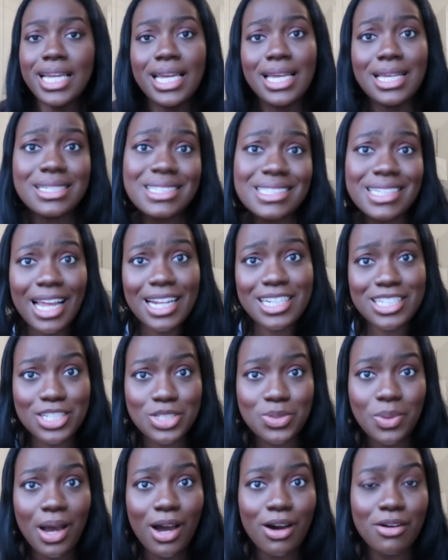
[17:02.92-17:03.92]
It's ten to
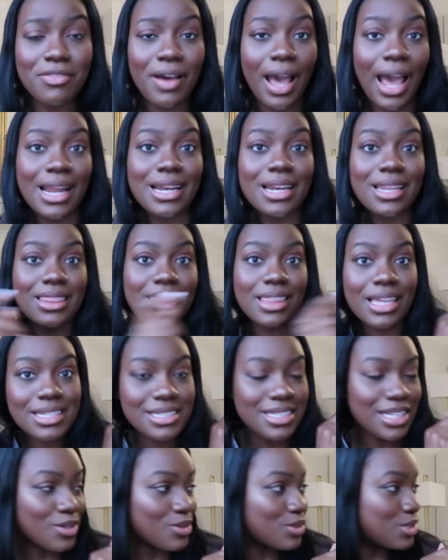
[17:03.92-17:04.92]
twelve, and
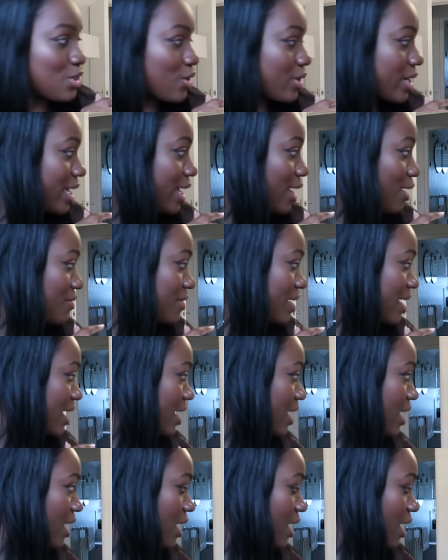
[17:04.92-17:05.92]
this little doggy over
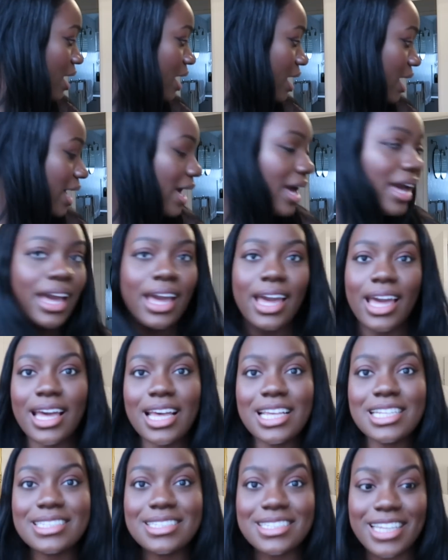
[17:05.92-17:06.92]
here
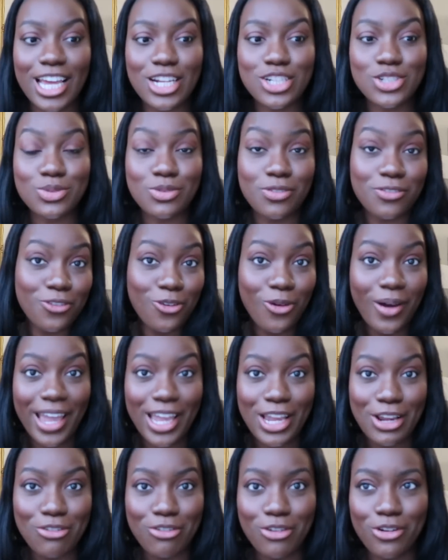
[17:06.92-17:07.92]
is scheduled for
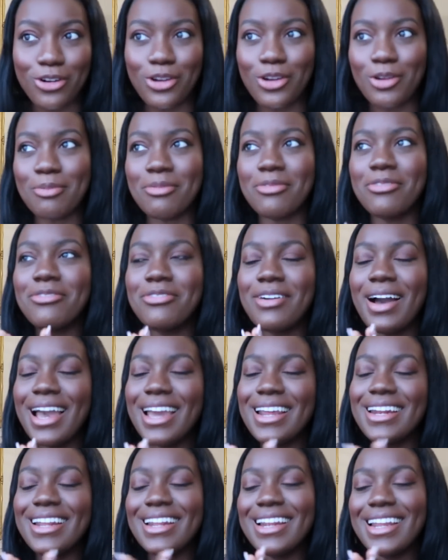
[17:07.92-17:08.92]
a groom,
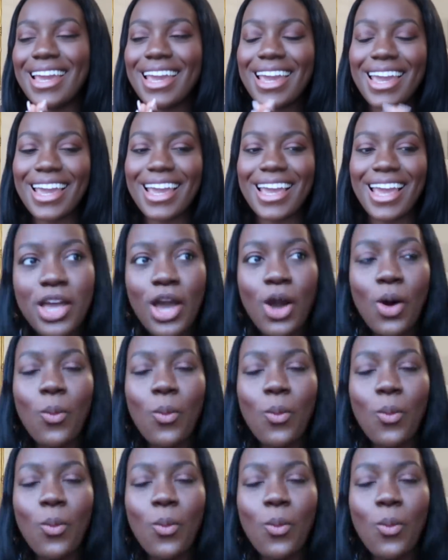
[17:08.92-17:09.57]
finally.